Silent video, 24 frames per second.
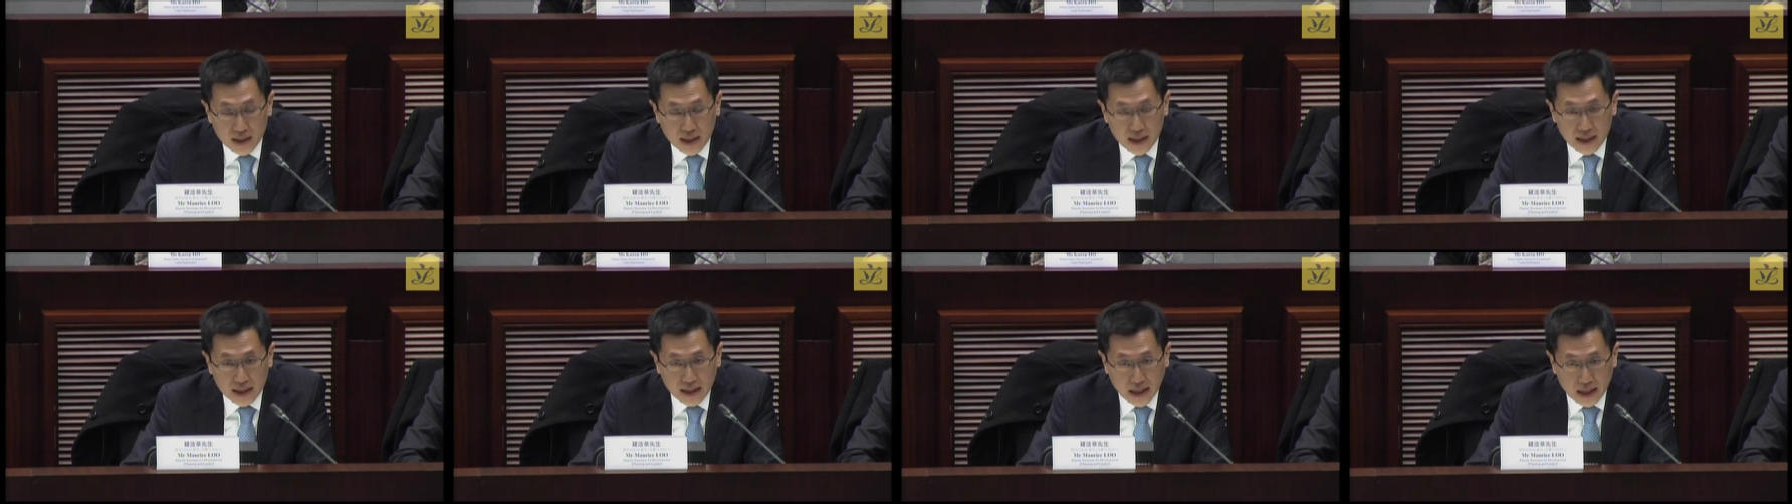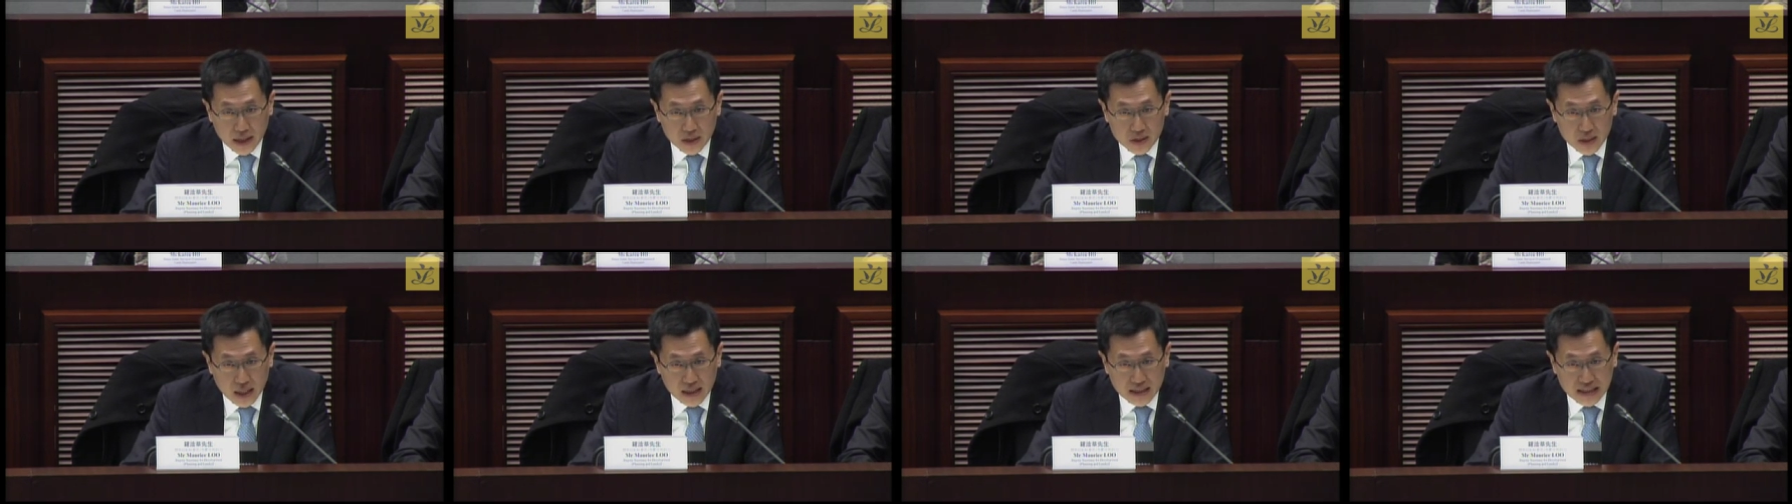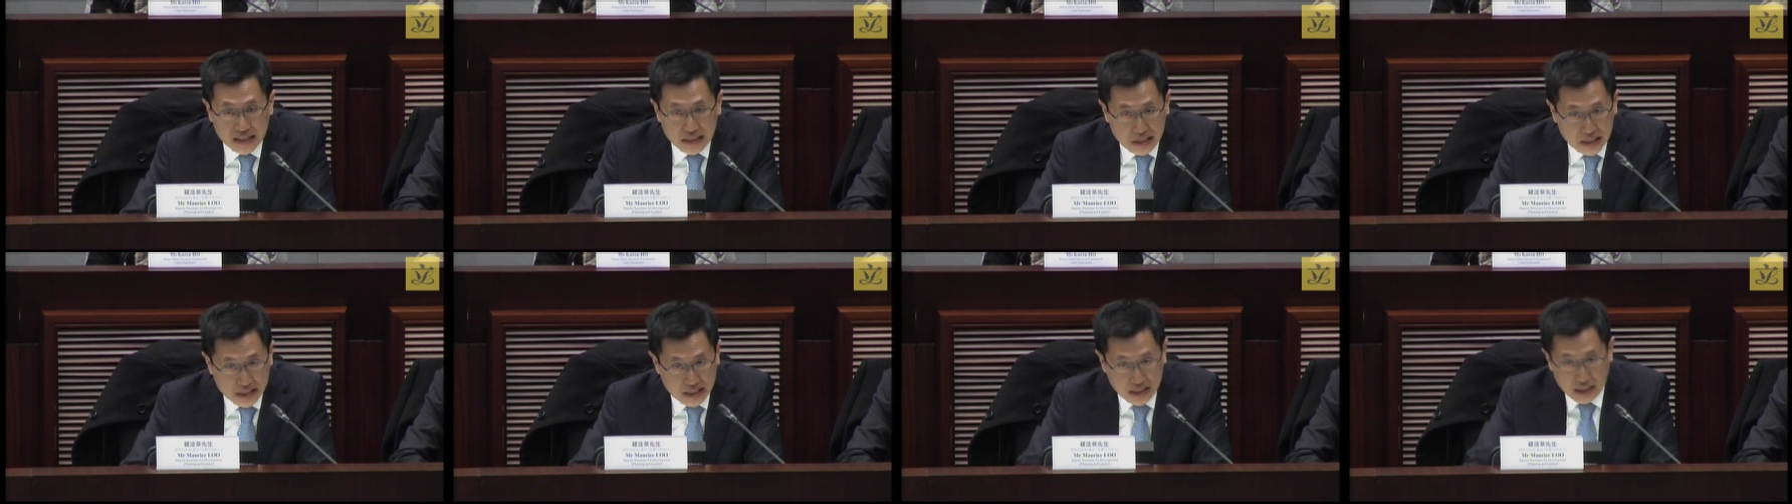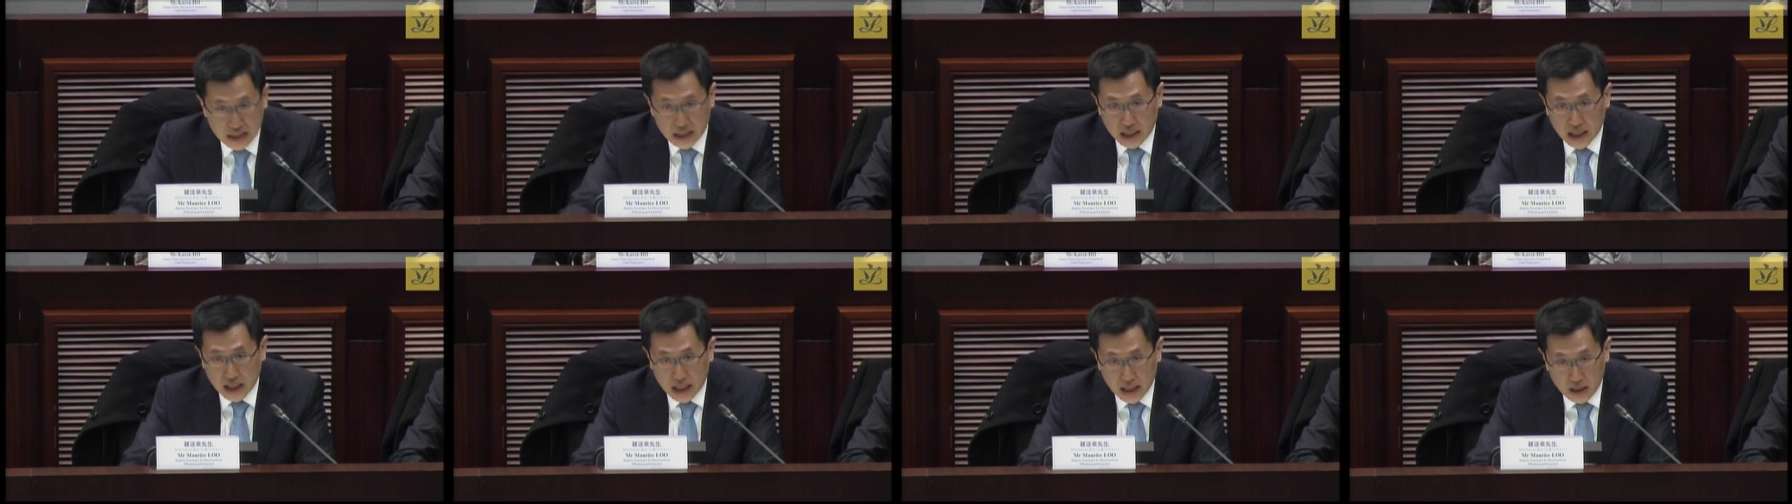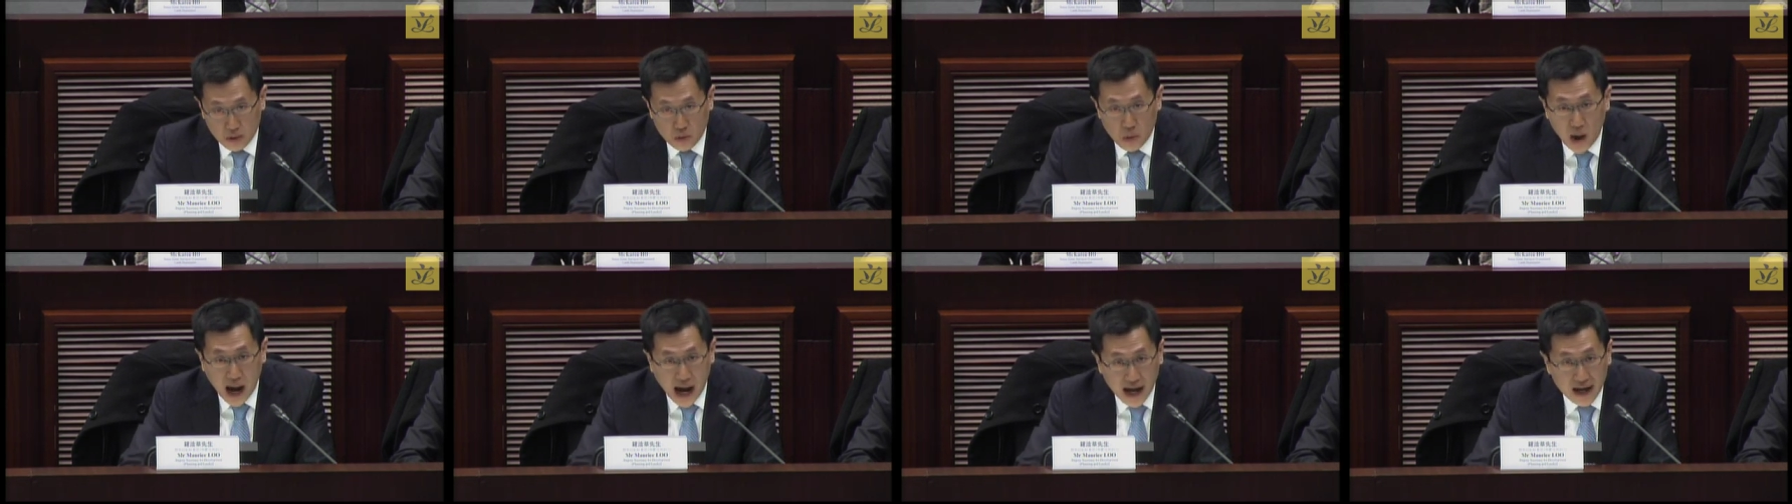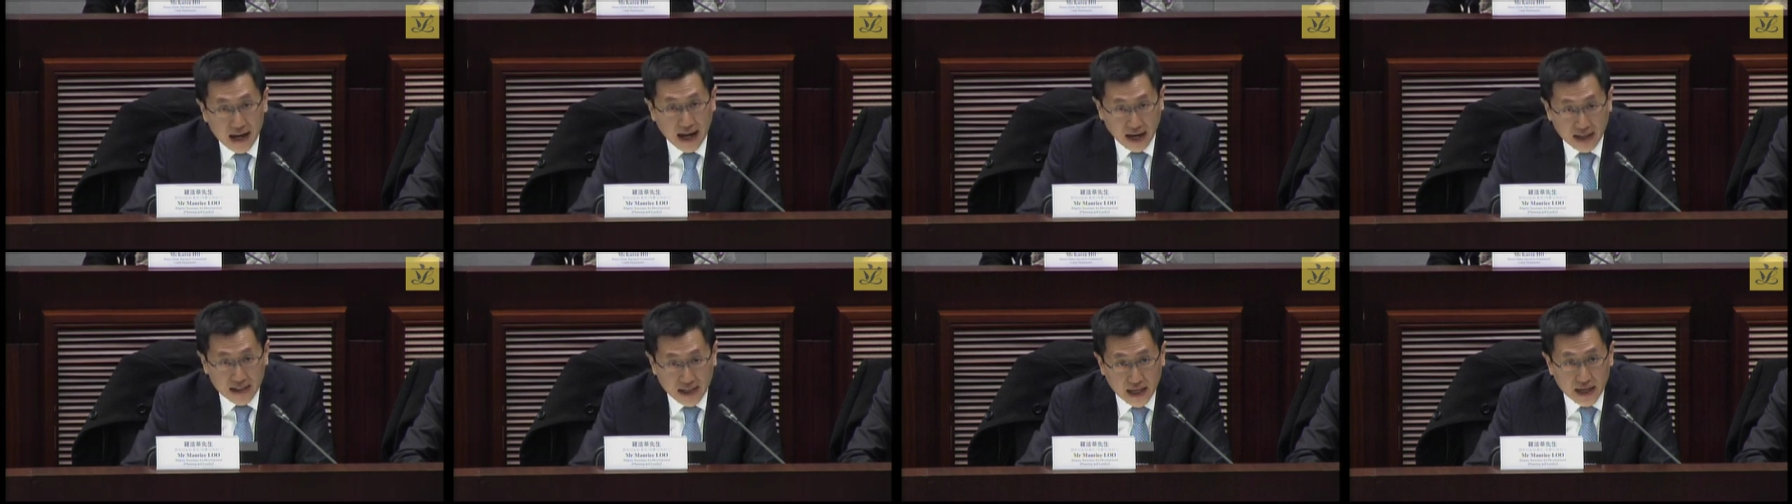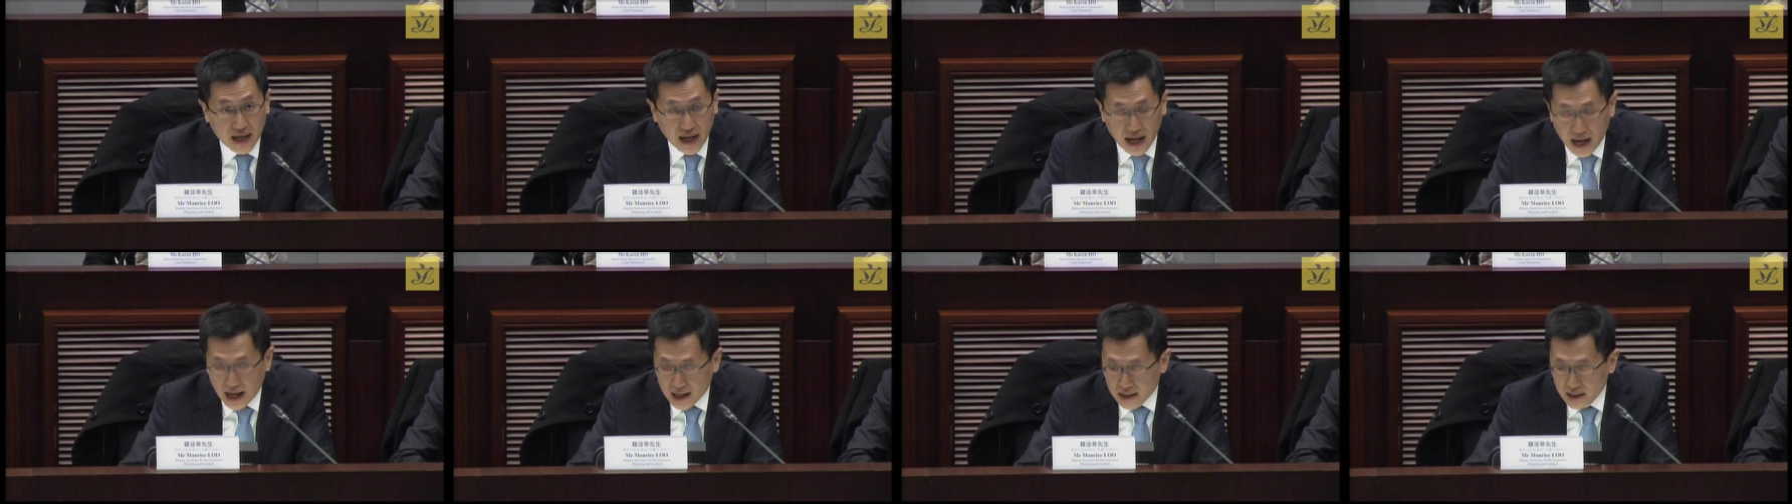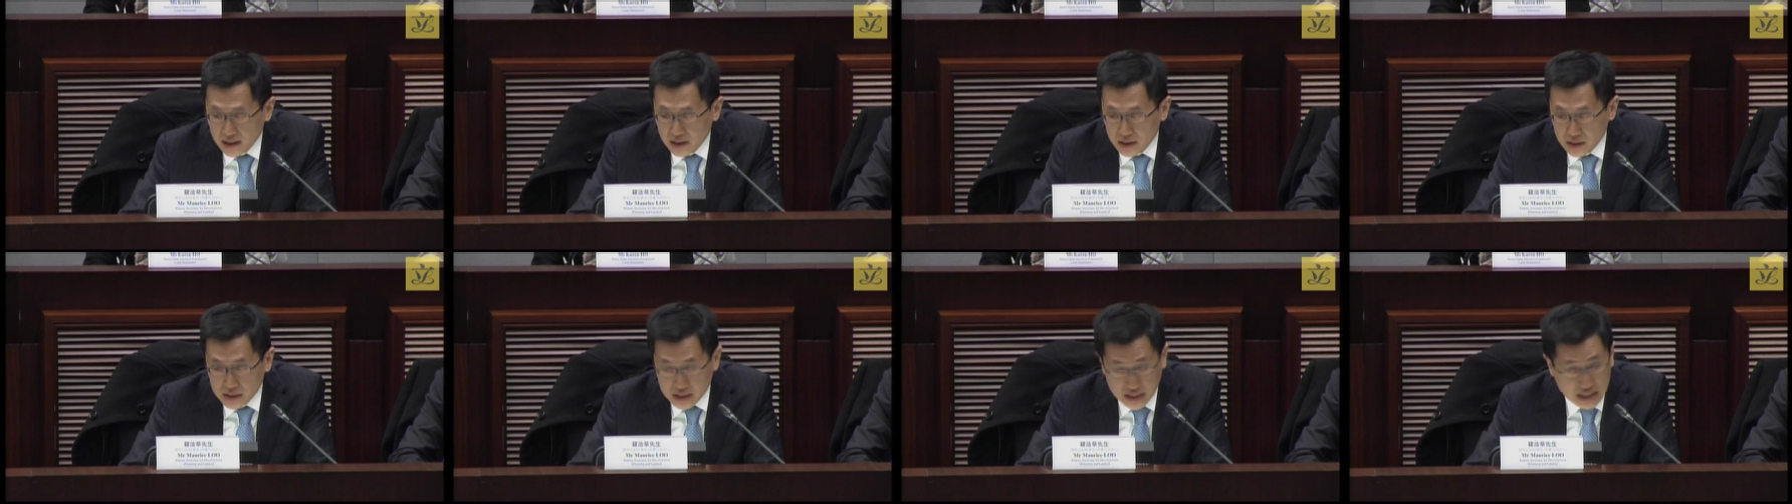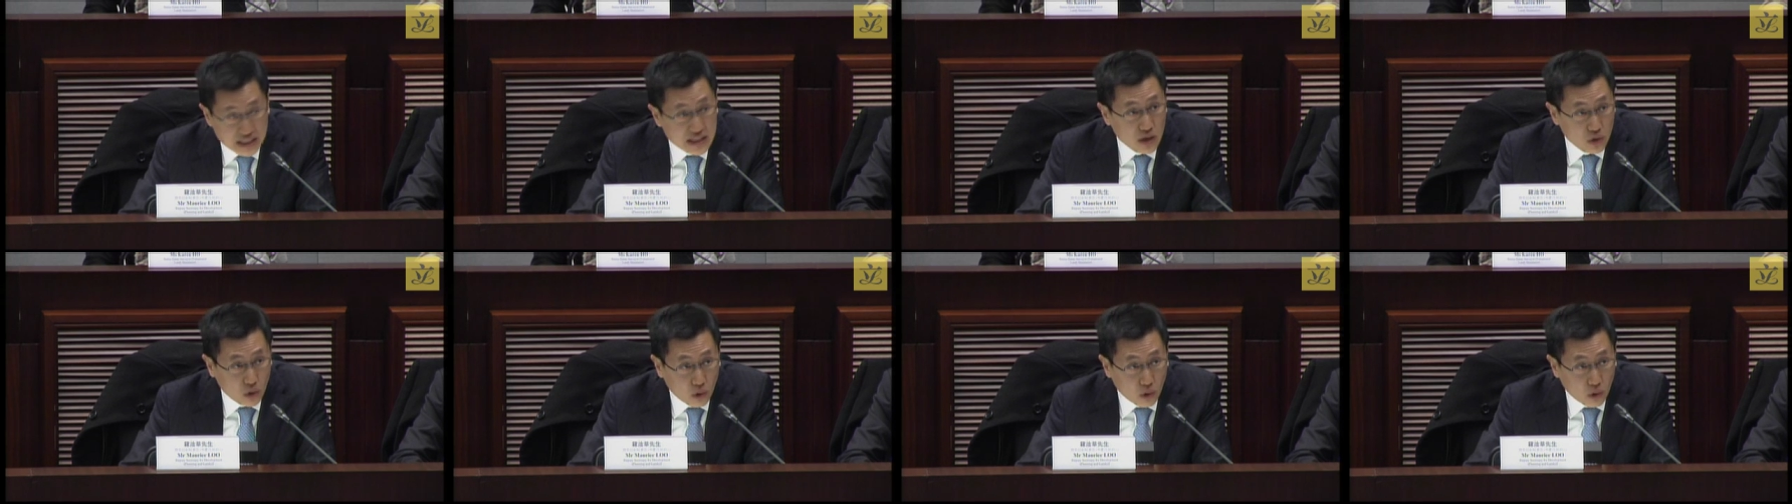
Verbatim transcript: made some internal uh, discussions.